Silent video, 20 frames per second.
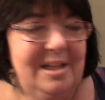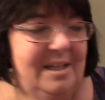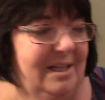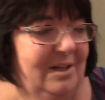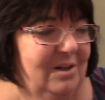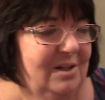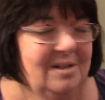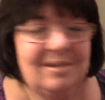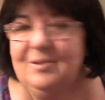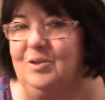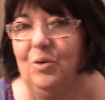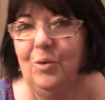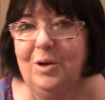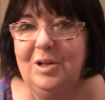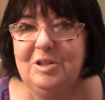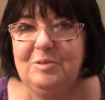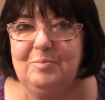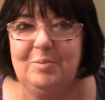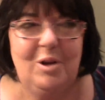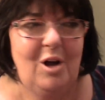the
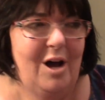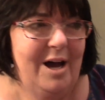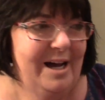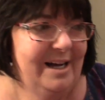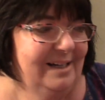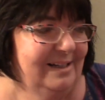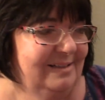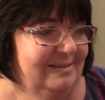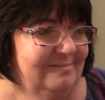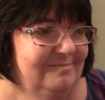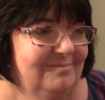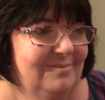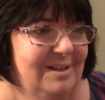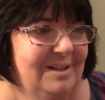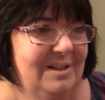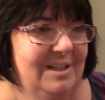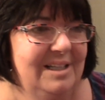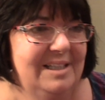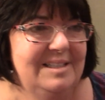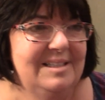quilt block.
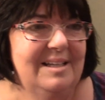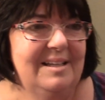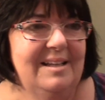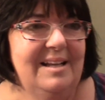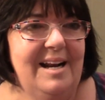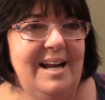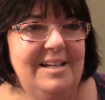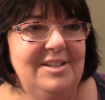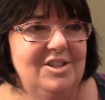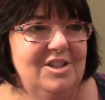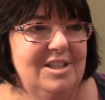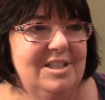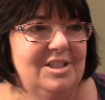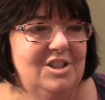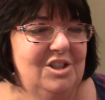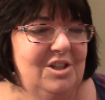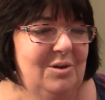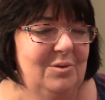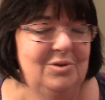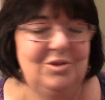What is it that I just
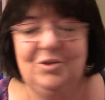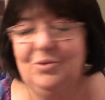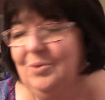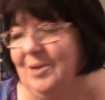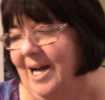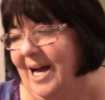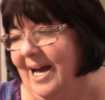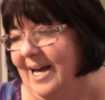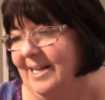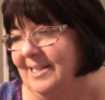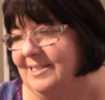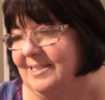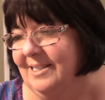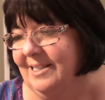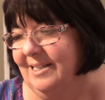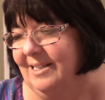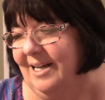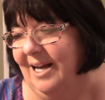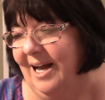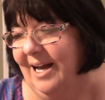showed you guys?
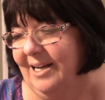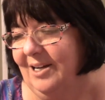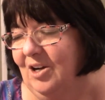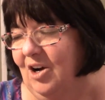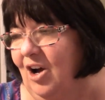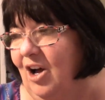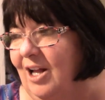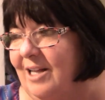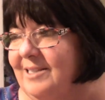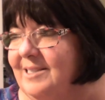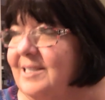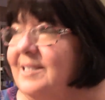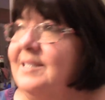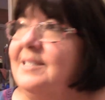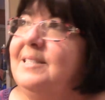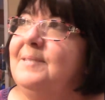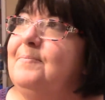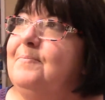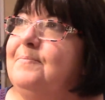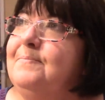I called
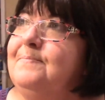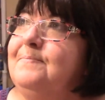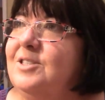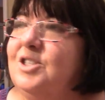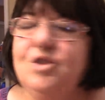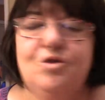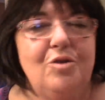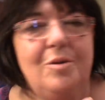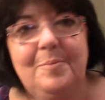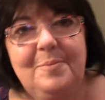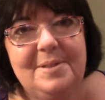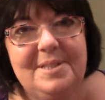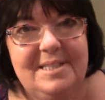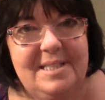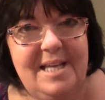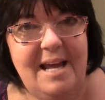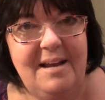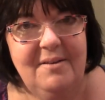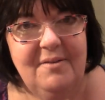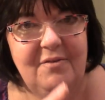it Strip
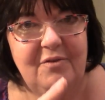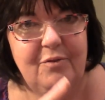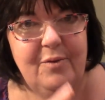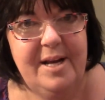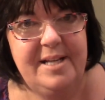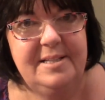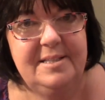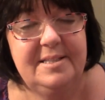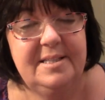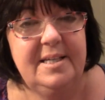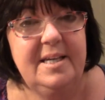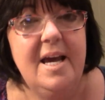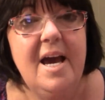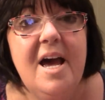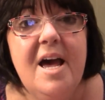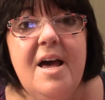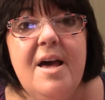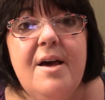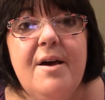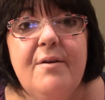Set Frenzy.
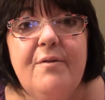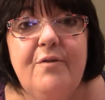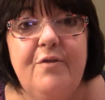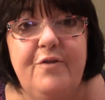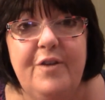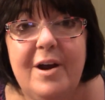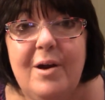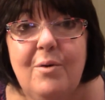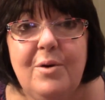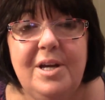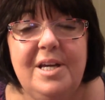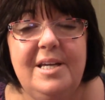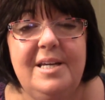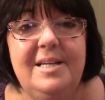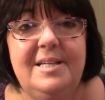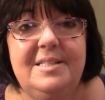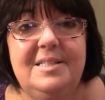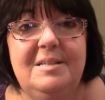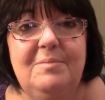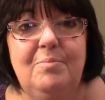Very
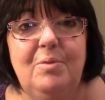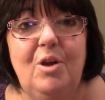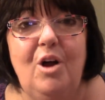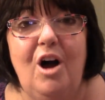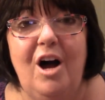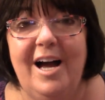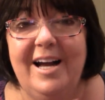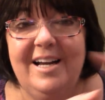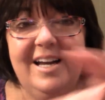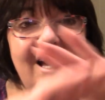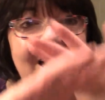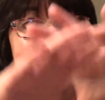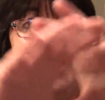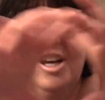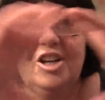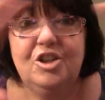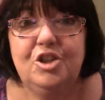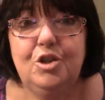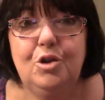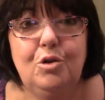easy block.
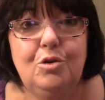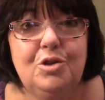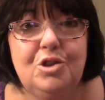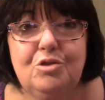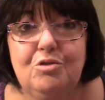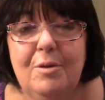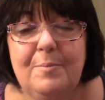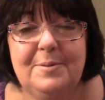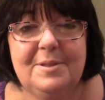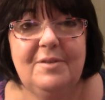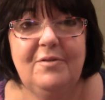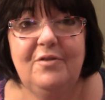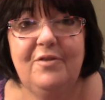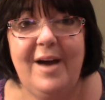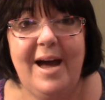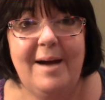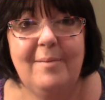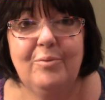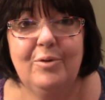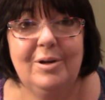Two strips of
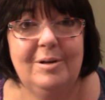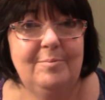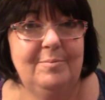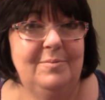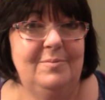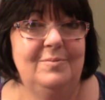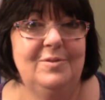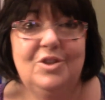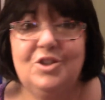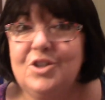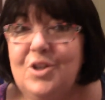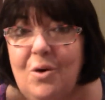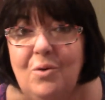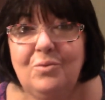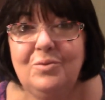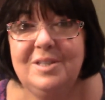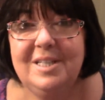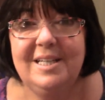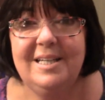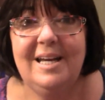fabric
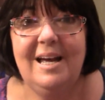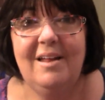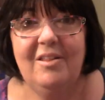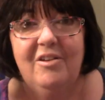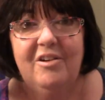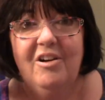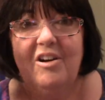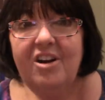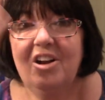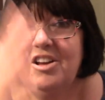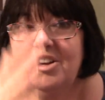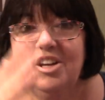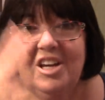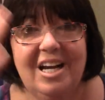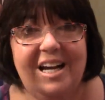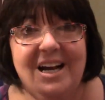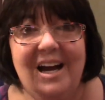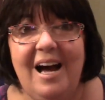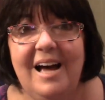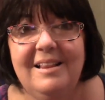sewn together, you
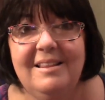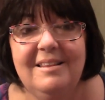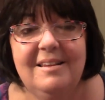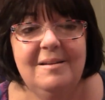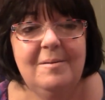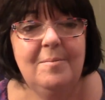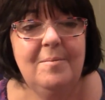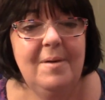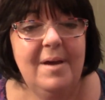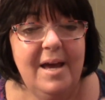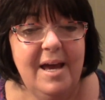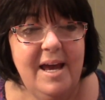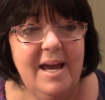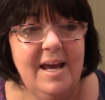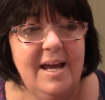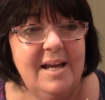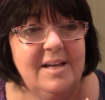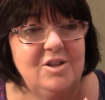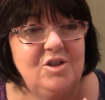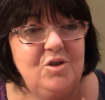cut them
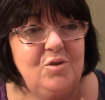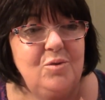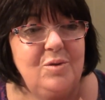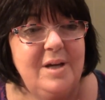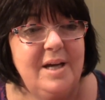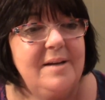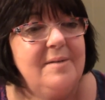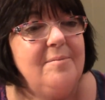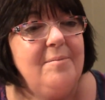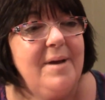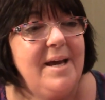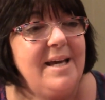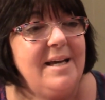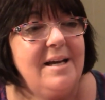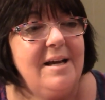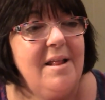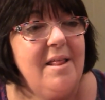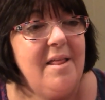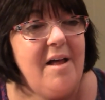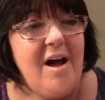and you can
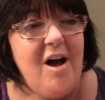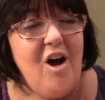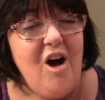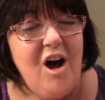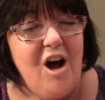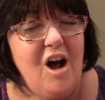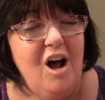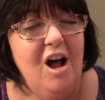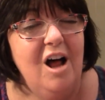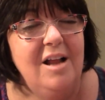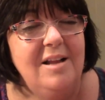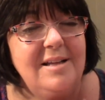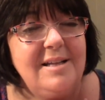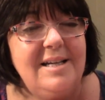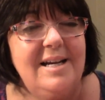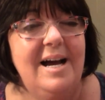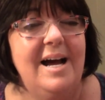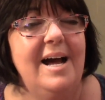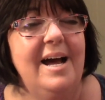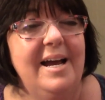make all
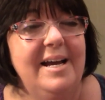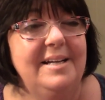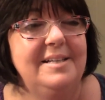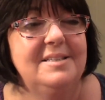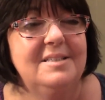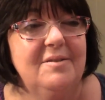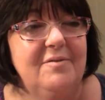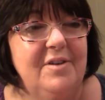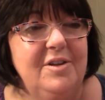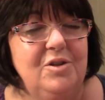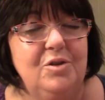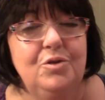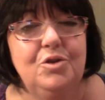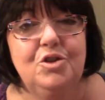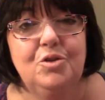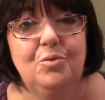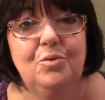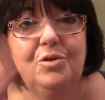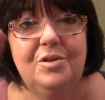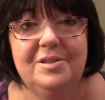kinds of
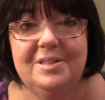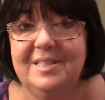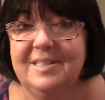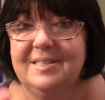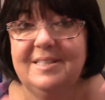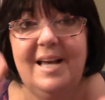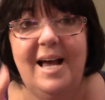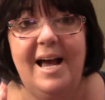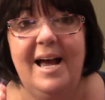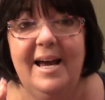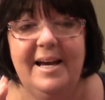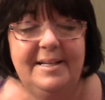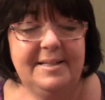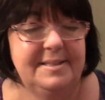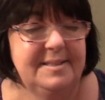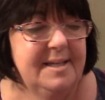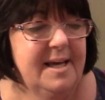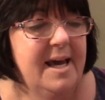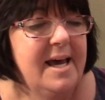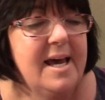unusual
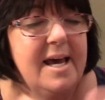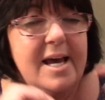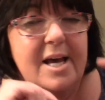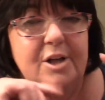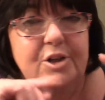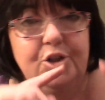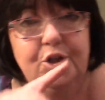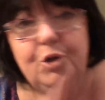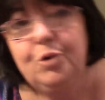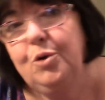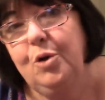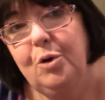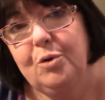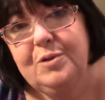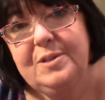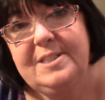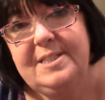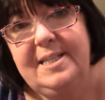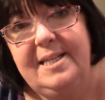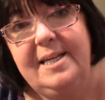designs. Do go
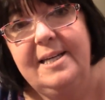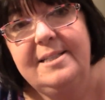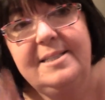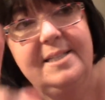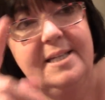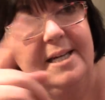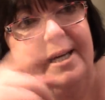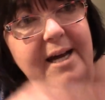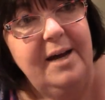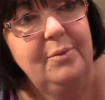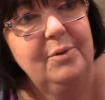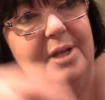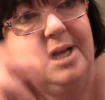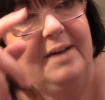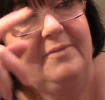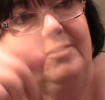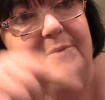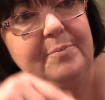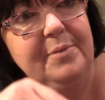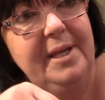see it. I will
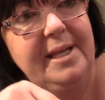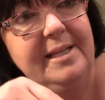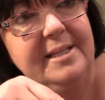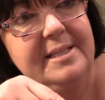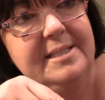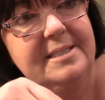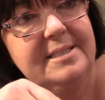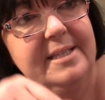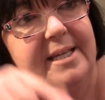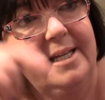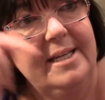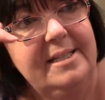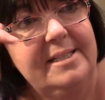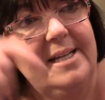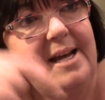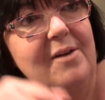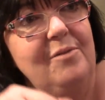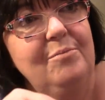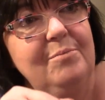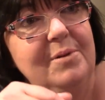have a playlist link
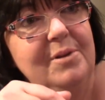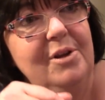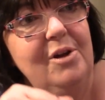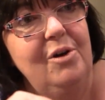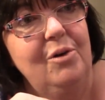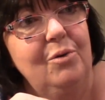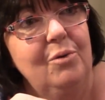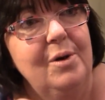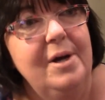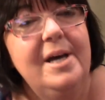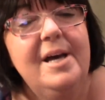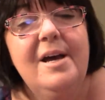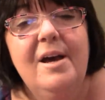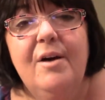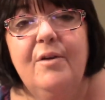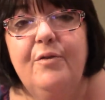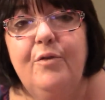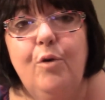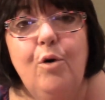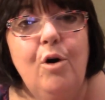down below
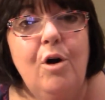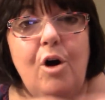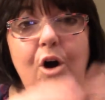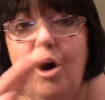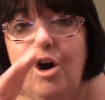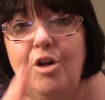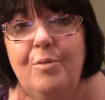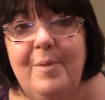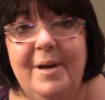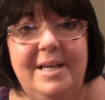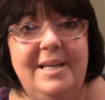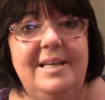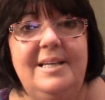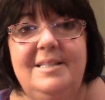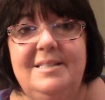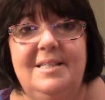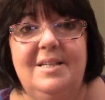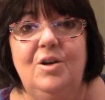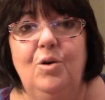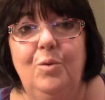for all my
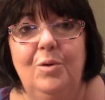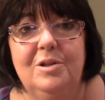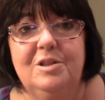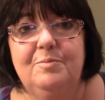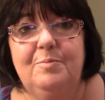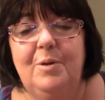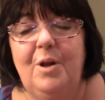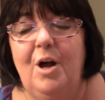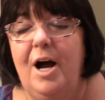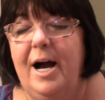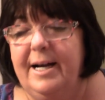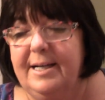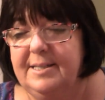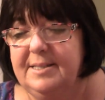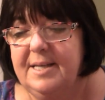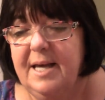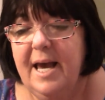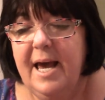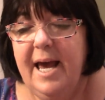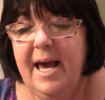easy quilt
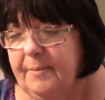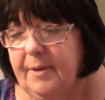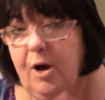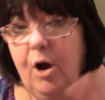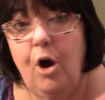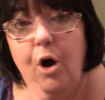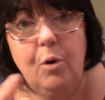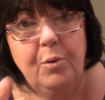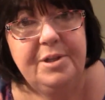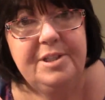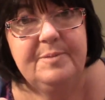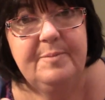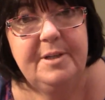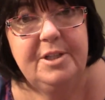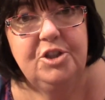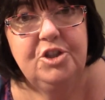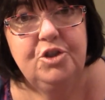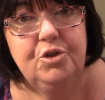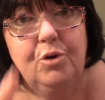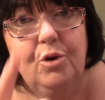blocks. Always
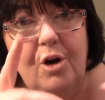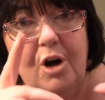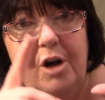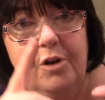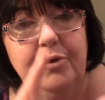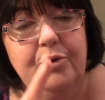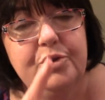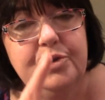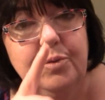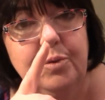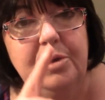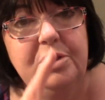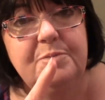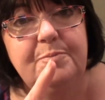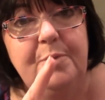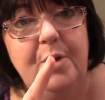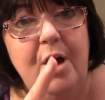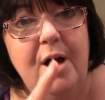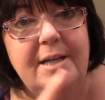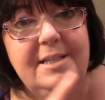make sure on those
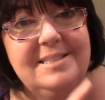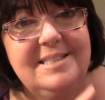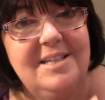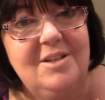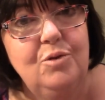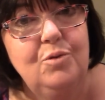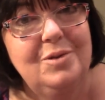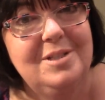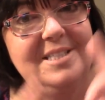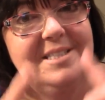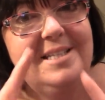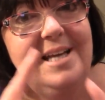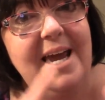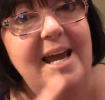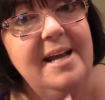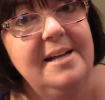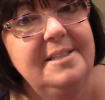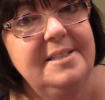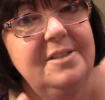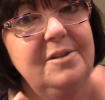quilt blocks that you
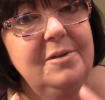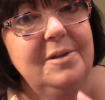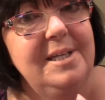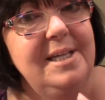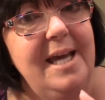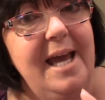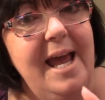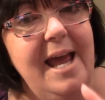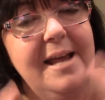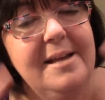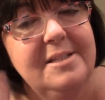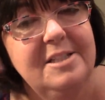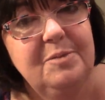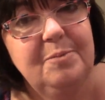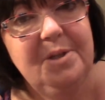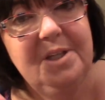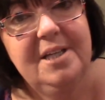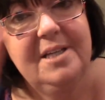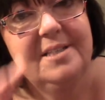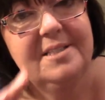stay until the end
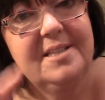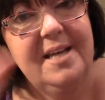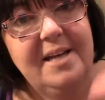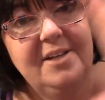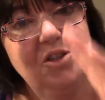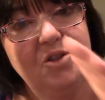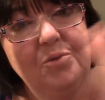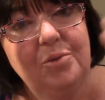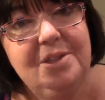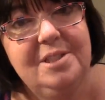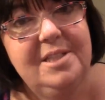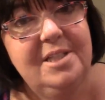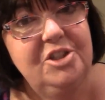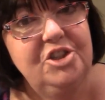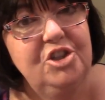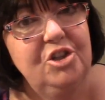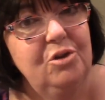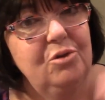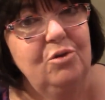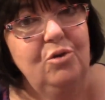because I do a
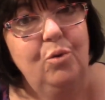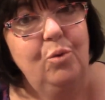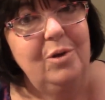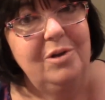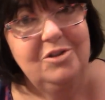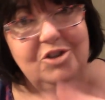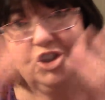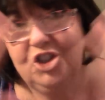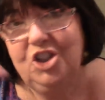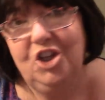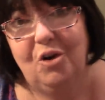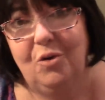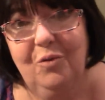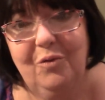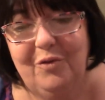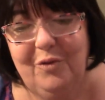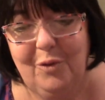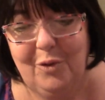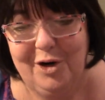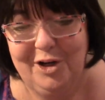digital quilt show
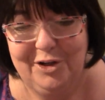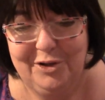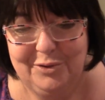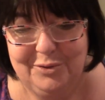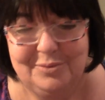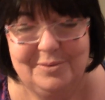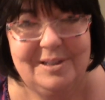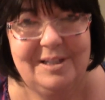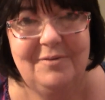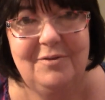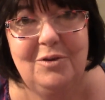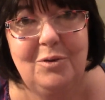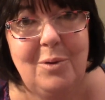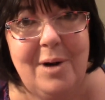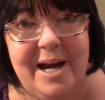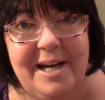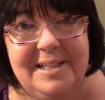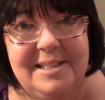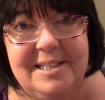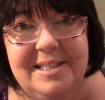for you, give you
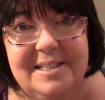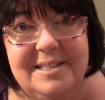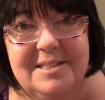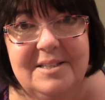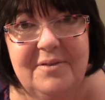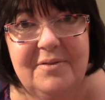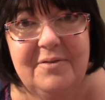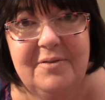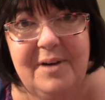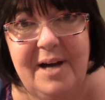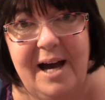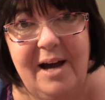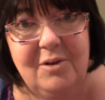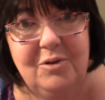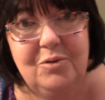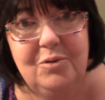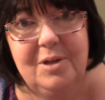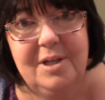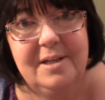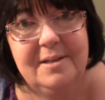ideas of how
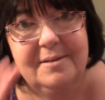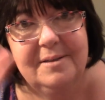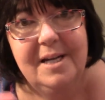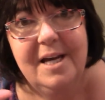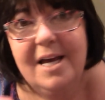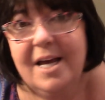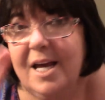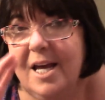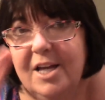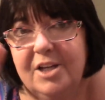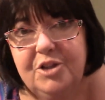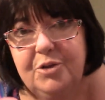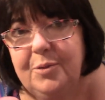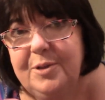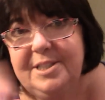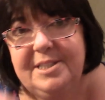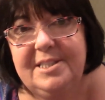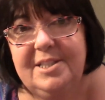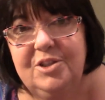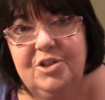you can
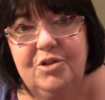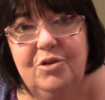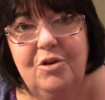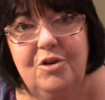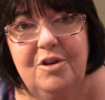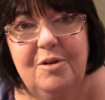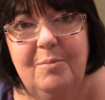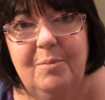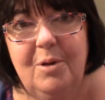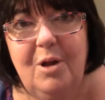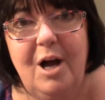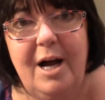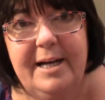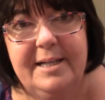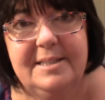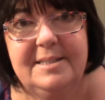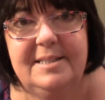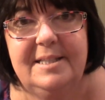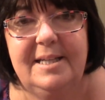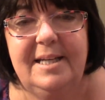twist and turn the
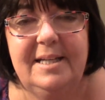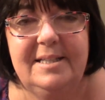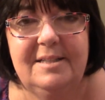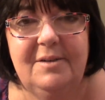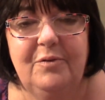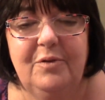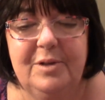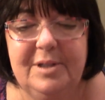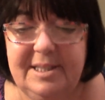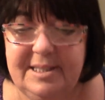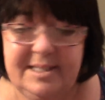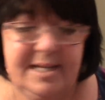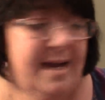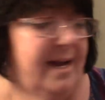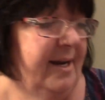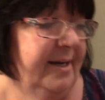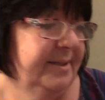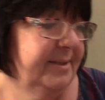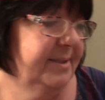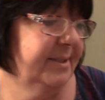blocks to get different
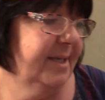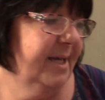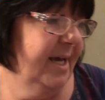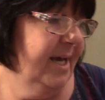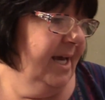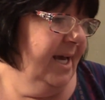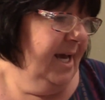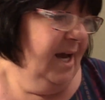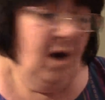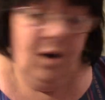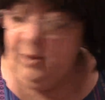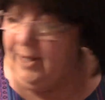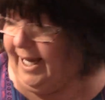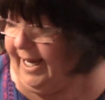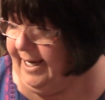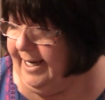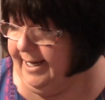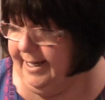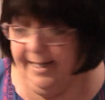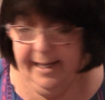designs.
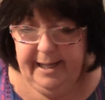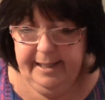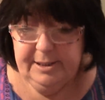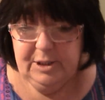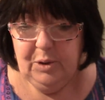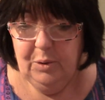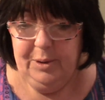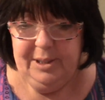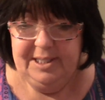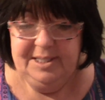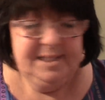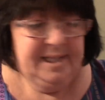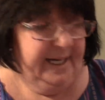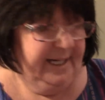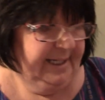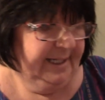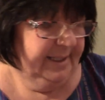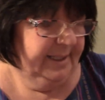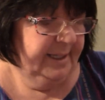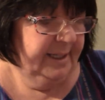Okay, so
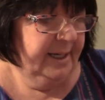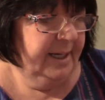excited.